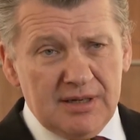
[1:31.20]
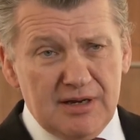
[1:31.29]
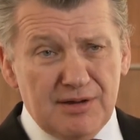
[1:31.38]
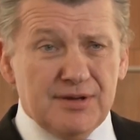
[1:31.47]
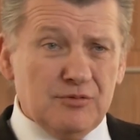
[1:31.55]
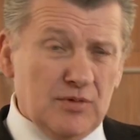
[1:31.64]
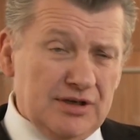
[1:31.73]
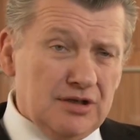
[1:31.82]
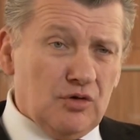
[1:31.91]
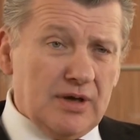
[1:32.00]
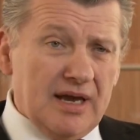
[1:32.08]
Now, I think when
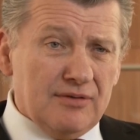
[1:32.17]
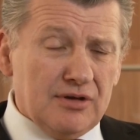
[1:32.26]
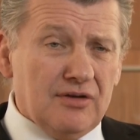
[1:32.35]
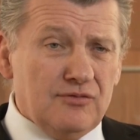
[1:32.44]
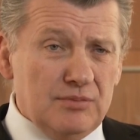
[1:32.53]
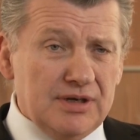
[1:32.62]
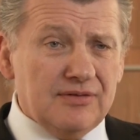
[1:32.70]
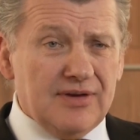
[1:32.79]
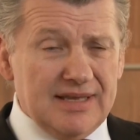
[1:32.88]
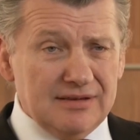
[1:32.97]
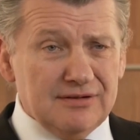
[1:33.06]
you look how the government
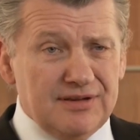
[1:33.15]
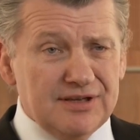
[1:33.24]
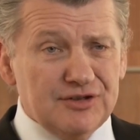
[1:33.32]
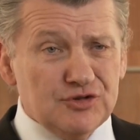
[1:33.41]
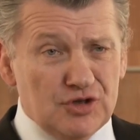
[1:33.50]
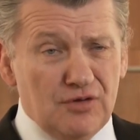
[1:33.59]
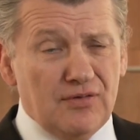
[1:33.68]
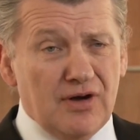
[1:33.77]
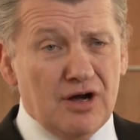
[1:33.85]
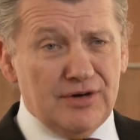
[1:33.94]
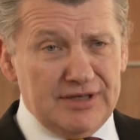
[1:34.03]
have handled things so
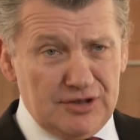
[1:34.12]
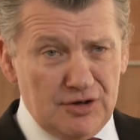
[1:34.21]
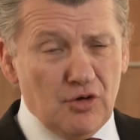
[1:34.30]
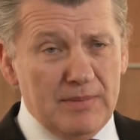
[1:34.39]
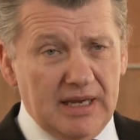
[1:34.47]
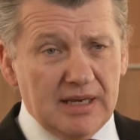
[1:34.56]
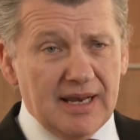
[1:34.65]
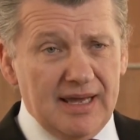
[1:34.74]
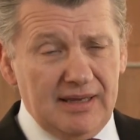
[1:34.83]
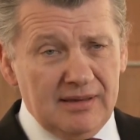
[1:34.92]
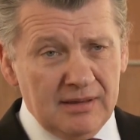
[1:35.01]
far
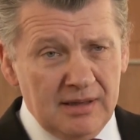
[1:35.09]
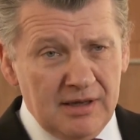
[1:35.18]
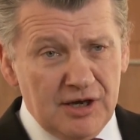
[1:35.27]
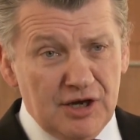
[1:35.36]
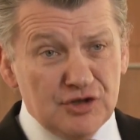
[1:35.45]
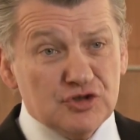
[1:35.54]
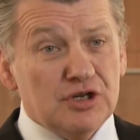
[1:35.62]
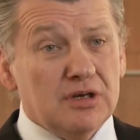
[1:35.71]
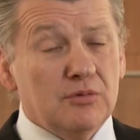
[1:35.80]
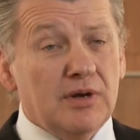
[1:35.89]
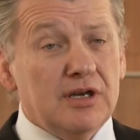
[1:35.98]
economically, and
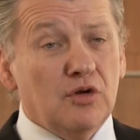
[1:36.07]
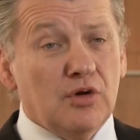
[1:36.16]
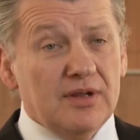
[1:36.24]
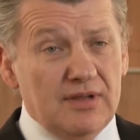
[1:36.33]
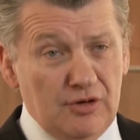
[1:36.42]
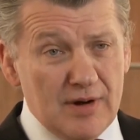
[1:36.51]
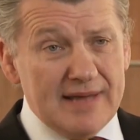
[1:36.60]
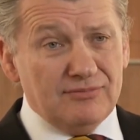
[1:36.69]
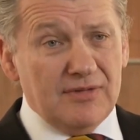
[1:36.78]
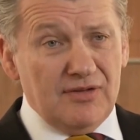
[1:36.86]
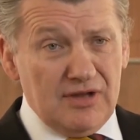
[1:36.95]
certainly when you look at the
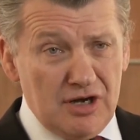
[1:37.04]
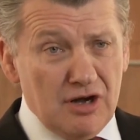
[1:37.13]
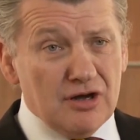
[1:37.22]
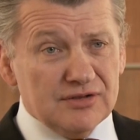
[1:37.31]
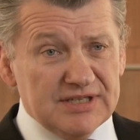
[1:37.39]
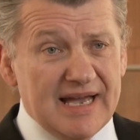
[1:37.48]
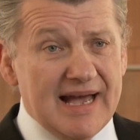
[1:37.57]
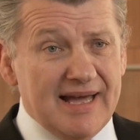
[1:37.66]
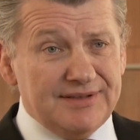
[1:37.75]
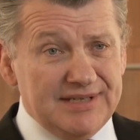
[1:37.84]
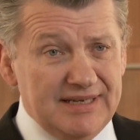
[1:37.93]
grant that the arts
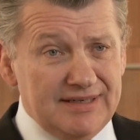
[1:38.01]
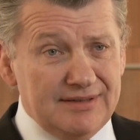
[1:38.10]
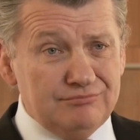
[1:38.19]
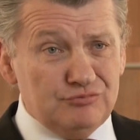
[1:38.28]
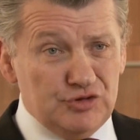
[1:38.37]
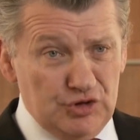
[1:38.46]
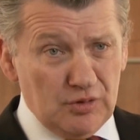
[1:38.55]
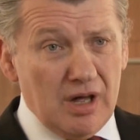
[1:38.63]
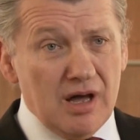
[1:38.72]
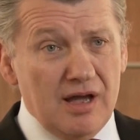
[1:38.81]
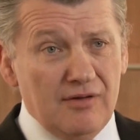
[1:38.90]
had in
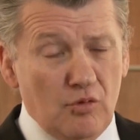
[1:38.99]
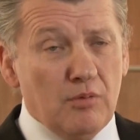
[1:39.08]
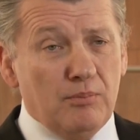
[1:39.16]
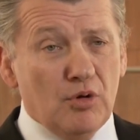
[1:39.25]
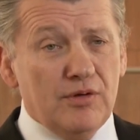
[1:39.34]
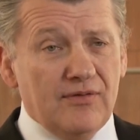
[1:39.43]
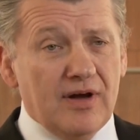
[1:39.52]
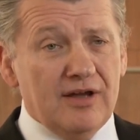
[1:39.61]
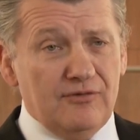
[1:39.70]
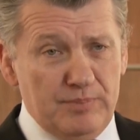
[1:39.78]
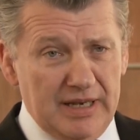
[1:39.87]
July of
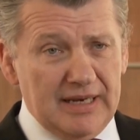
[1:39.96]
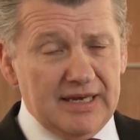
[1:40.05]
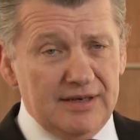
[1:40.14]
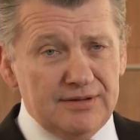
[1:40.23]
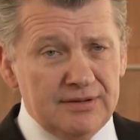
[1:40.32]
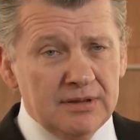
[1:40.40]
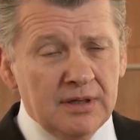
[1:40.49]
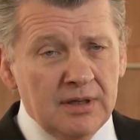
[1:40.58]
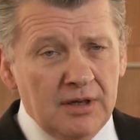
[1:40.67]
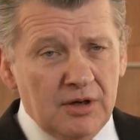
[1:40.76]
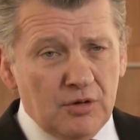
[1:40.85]
1.5 billion,
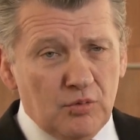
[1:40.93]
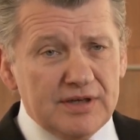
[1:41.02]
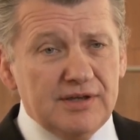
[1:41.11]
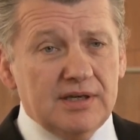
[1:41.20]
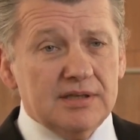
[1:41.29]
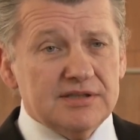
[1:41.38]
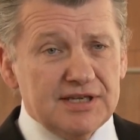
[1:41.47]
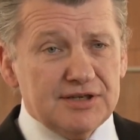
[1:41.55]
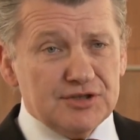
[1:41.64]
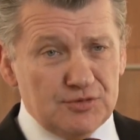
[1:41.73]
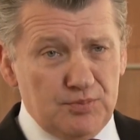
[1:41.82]
when you
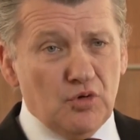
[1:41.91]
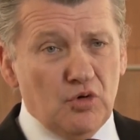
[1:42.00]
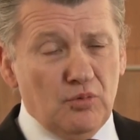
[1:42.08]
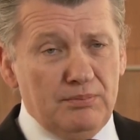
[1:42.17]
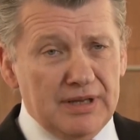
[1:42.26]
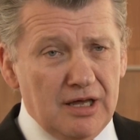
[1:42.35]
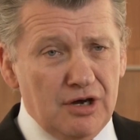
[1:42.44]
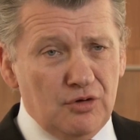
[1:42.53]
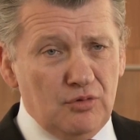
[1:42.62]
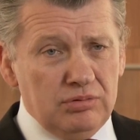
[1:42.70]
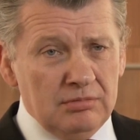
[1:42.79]
consider sport
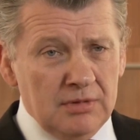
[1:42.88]
below